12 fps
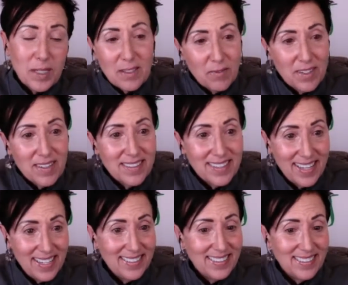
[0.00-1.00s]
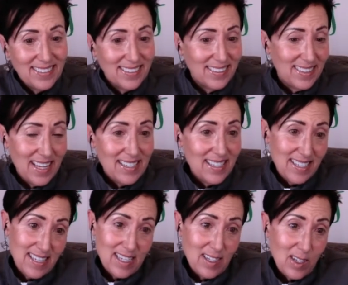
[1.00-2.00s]
difficult than to
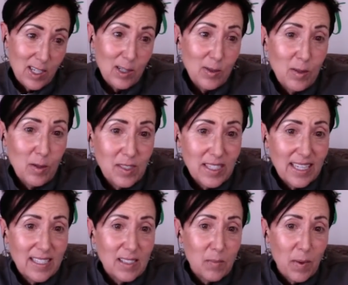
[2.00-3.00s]
include those things.